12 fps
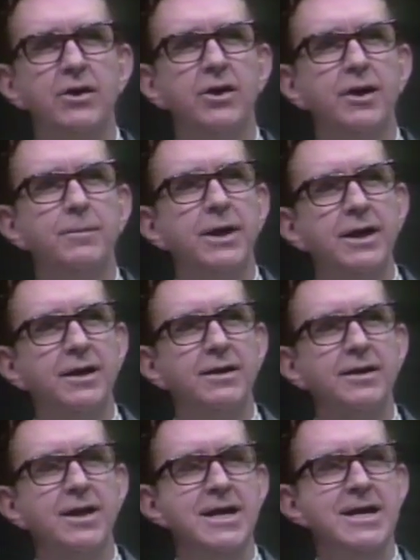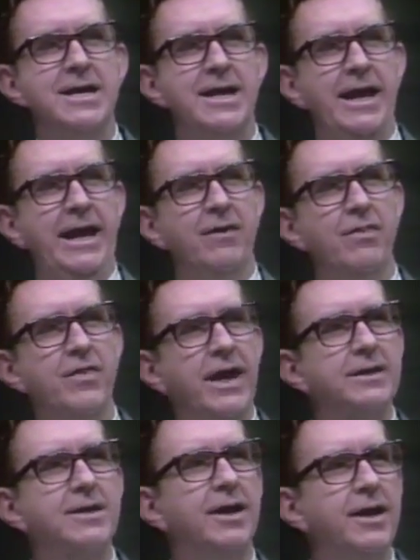all about, and
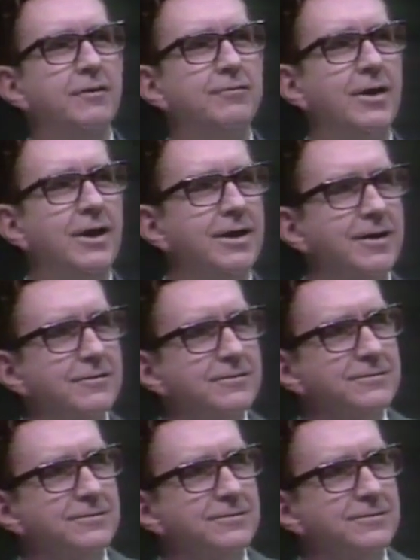that kind of love,